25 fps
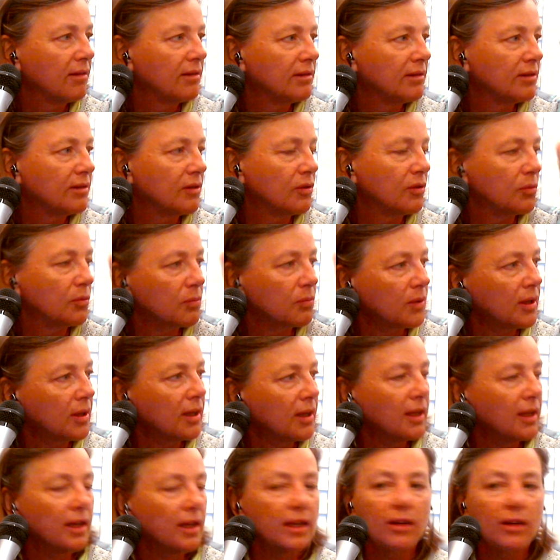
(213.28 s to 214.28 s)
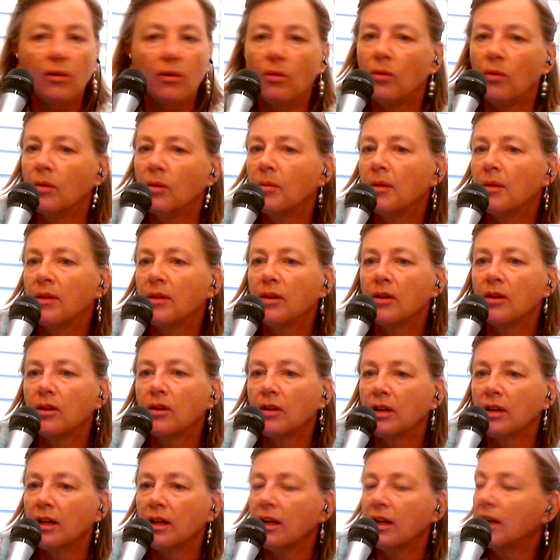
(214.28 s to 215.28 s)
to the right or whether you're
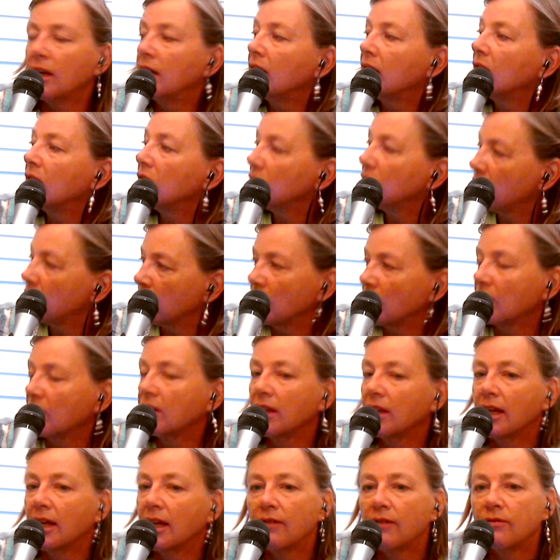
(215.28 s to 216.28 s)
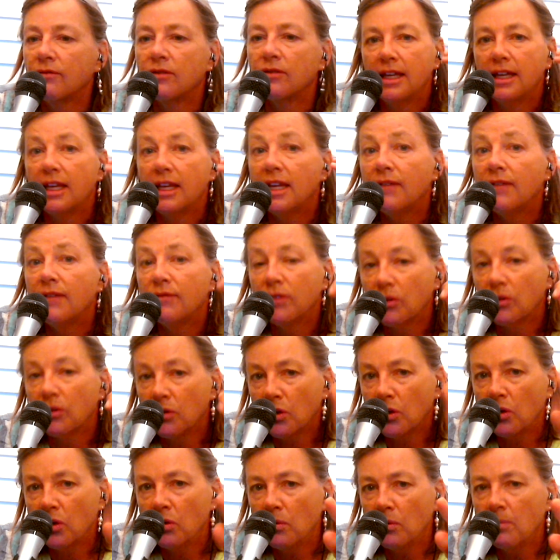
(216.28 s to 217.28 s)
looking to the left, even though
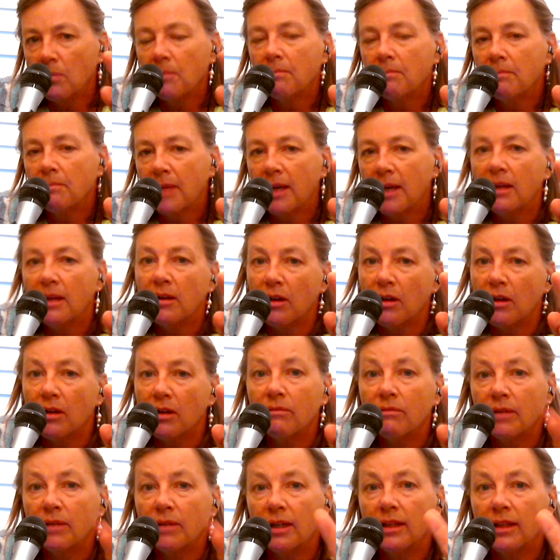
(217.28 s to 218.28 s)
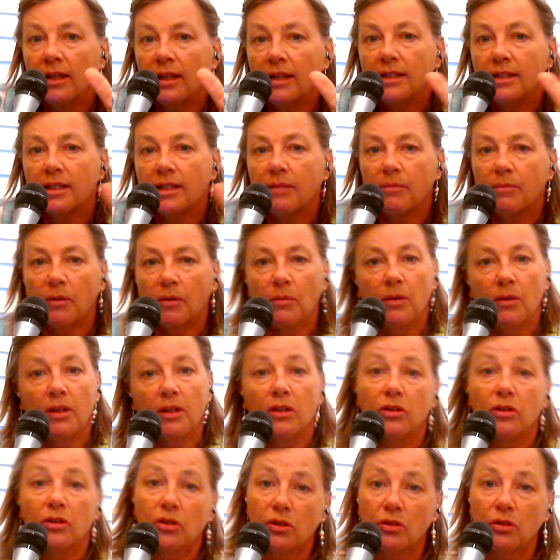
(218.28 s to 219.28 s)
you may not realize it. But when
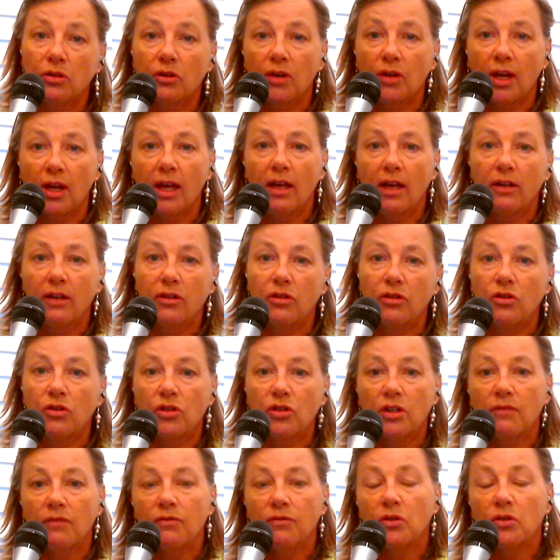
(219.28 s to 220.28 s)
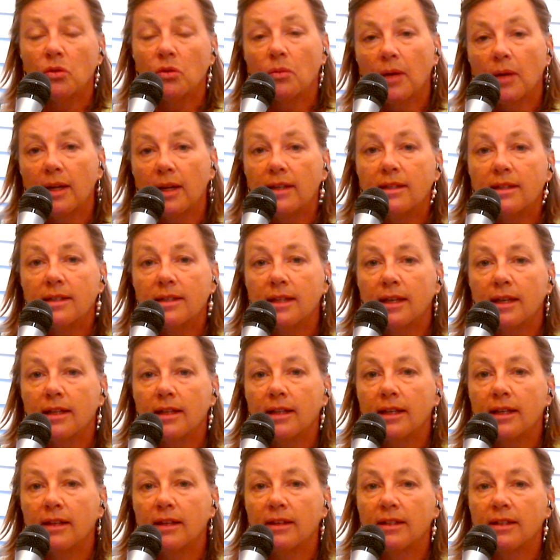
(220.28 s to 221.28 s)
you turn your head, you shift your weight
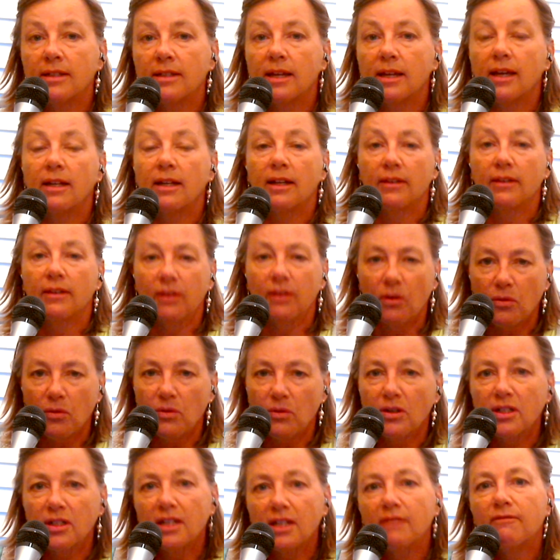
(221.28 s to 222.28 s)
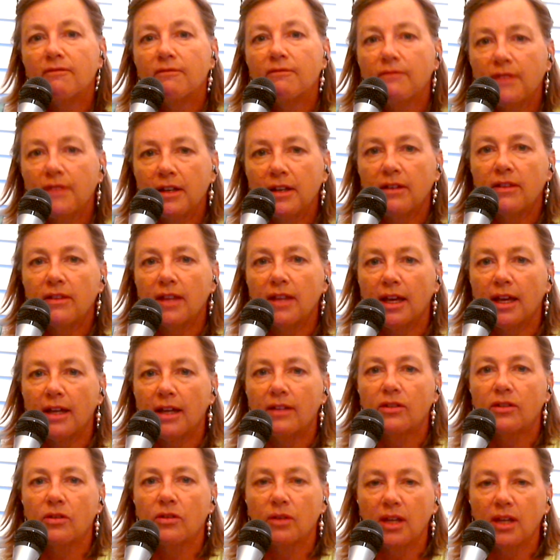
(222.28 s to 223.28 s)
slightly in the saddle and the horse can feel
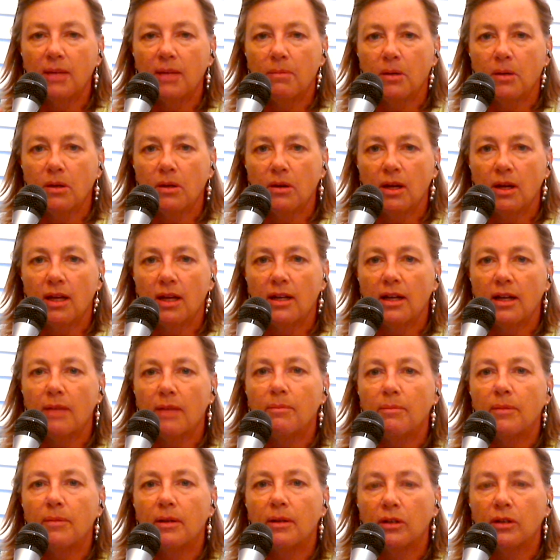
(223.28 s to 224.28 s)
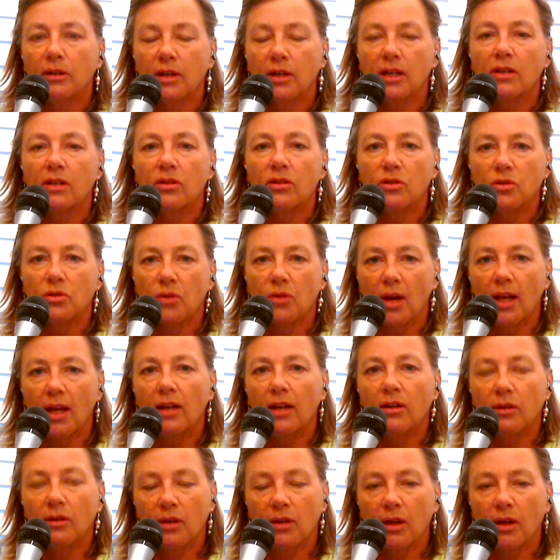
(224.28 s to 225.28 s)
that. So keeping your head up, looking
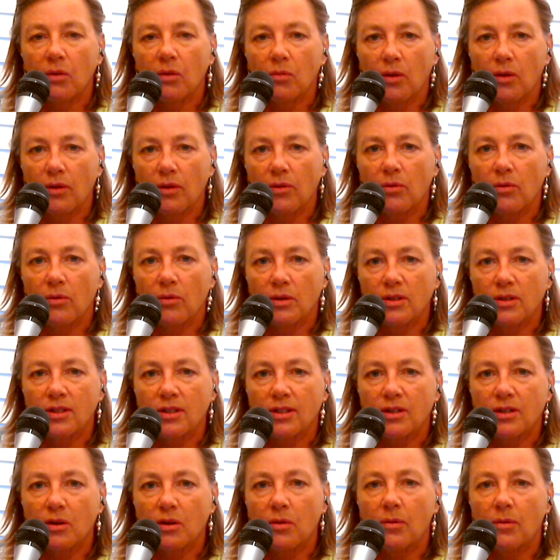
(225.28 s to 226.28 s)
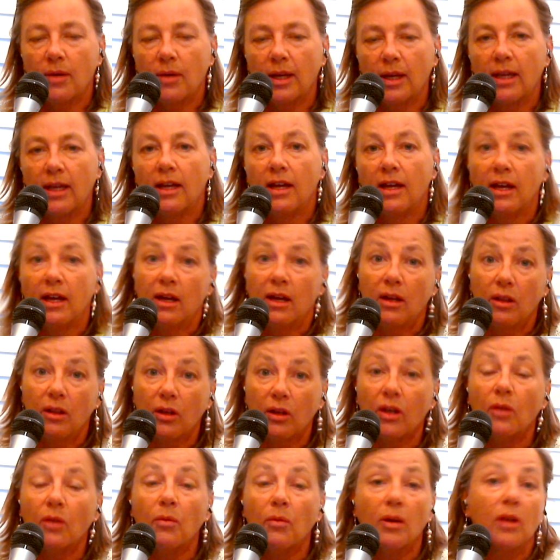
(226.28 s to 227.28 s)
straight, looking where the horse is going,
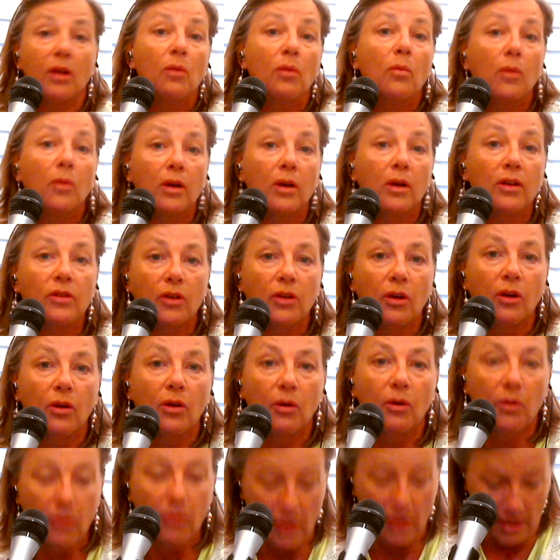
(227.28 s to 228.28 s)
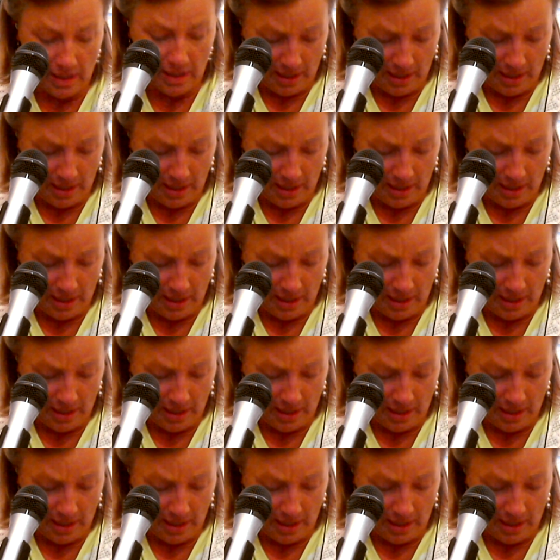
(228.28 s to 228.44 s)
looking where you want to go